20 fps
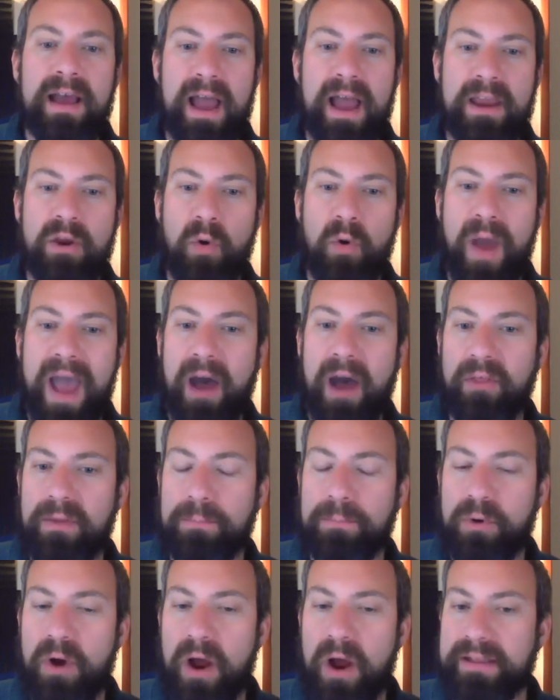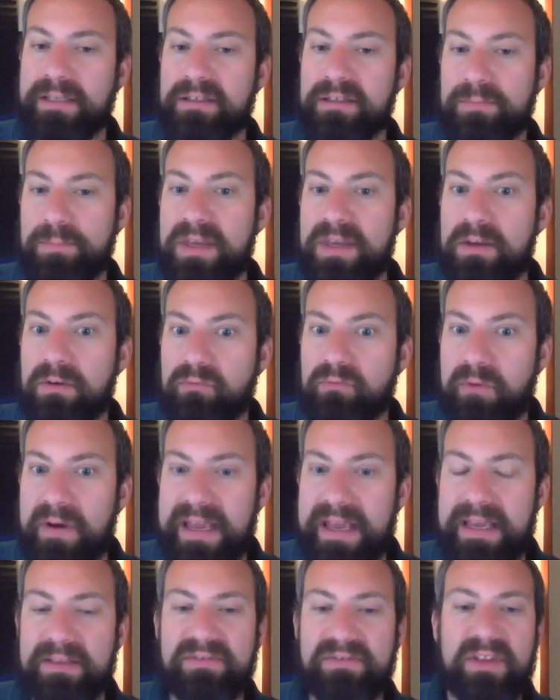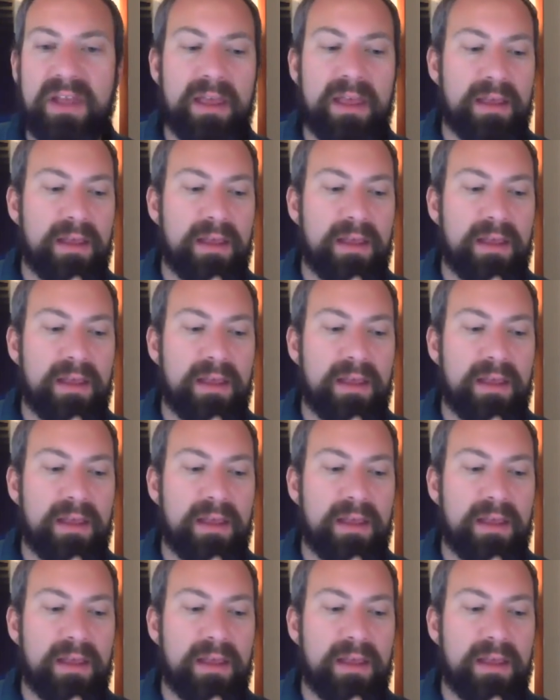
I know how the product is being raised,